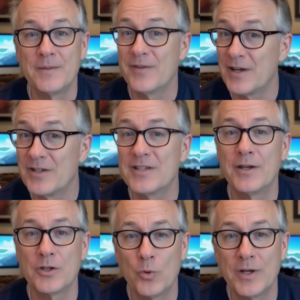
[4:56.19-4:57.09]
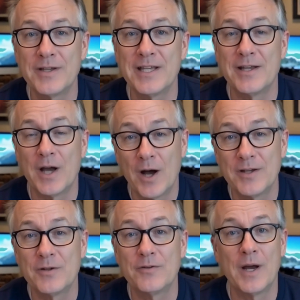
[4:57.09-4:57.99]
This is when it
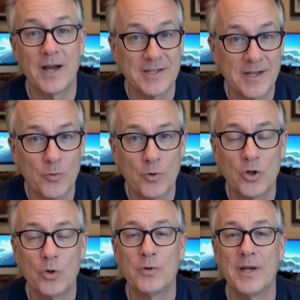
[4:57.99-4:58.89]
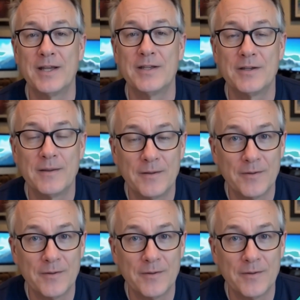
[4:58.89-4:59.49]
detoxifies and rejuvenates.